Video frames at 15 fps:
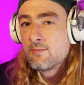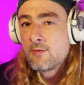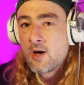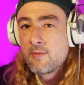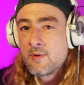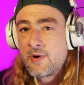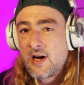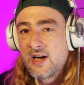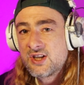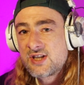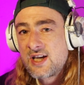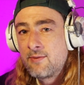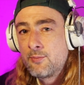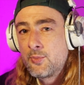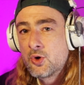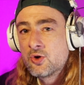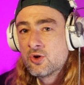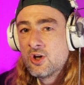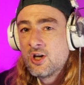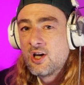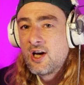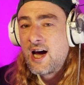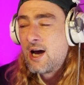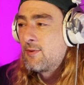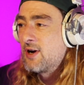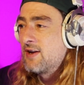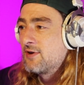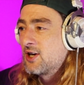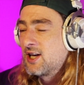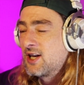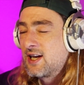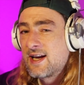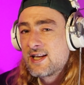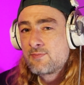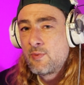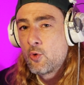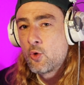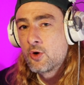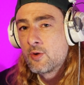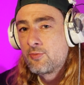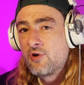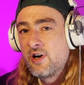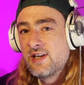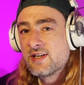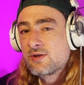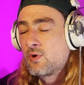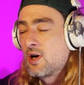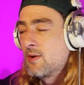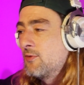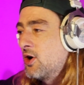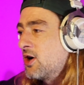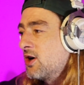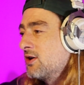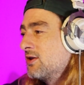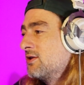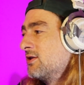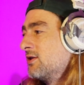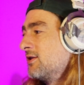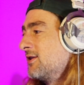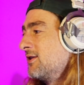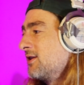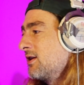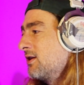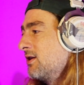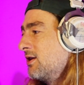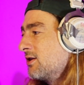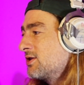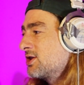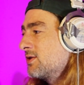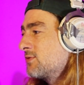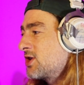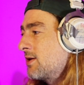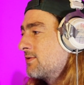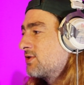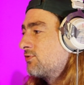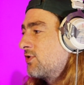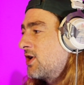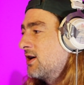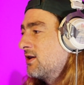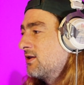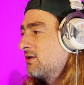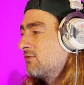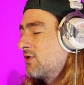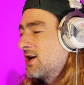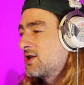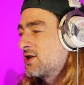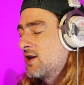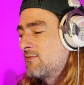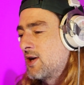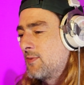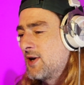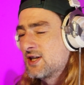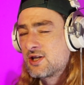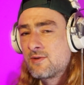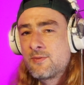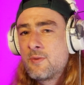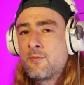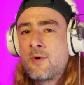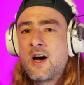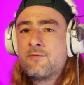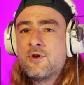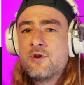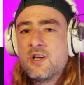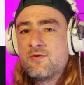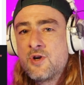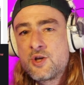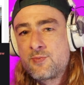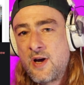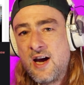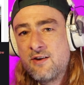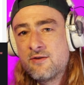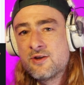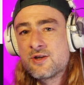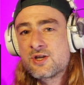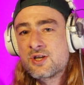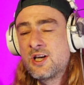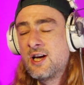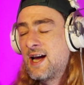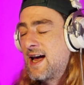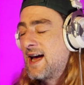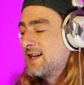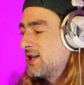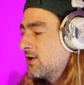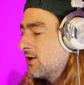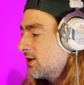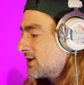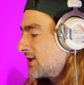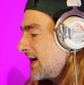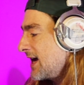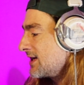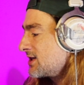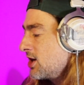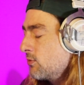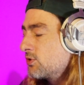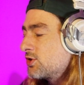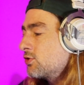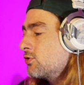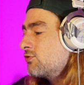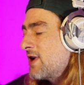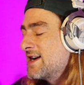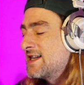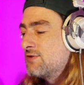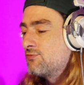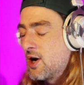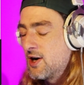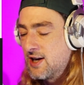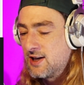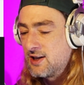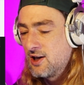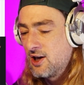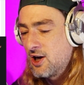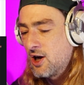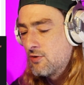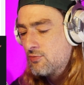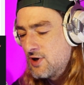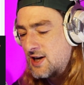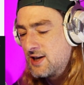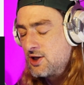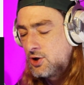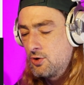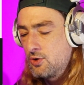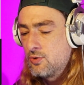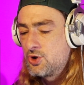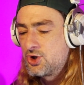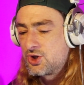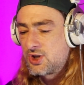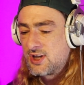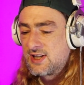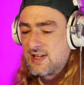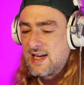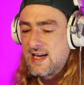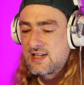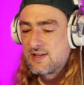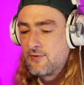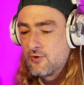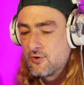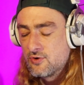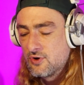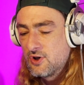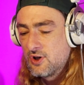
Might be a bad example. How am I ever going to get to be born a prince? Well, I'm not. You know, sometimes the right time, right place. Some people might have really rich parents. Eddie Hearn's dad was already running a really huge, successful.